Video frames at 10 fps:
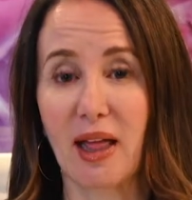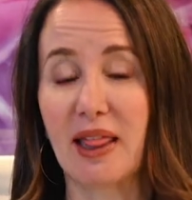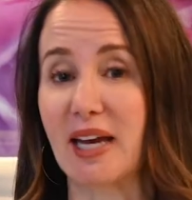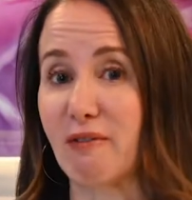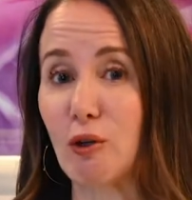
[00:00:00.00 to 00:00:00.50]

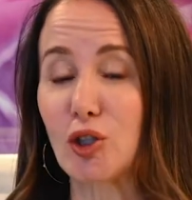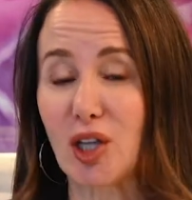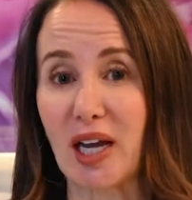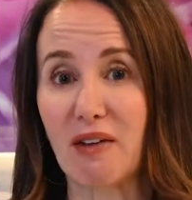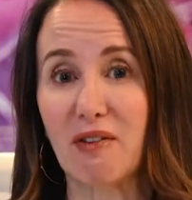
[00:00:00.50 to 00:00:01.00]
that if you
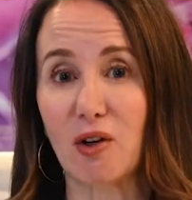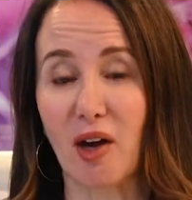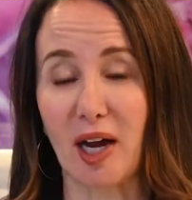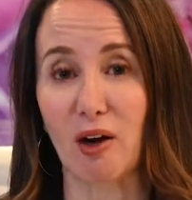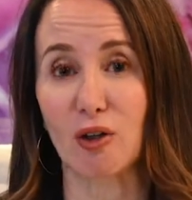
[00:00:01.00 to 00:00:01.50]
shave your
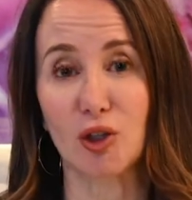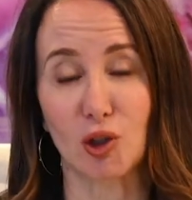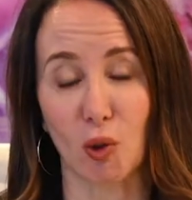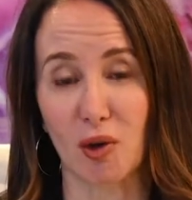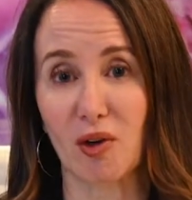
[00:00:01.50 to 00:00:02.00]
hair
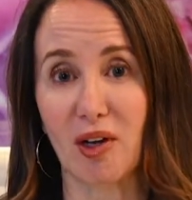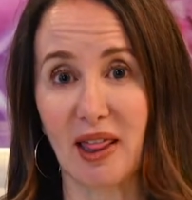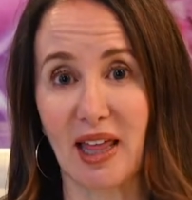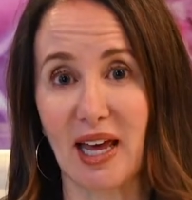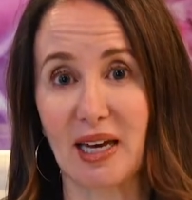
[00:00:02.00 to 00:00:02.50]
shorter
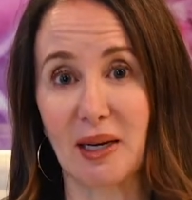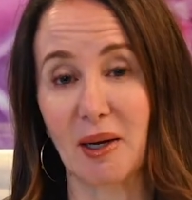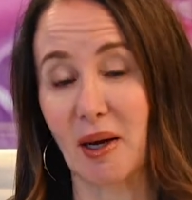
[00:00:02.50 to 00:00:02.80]
than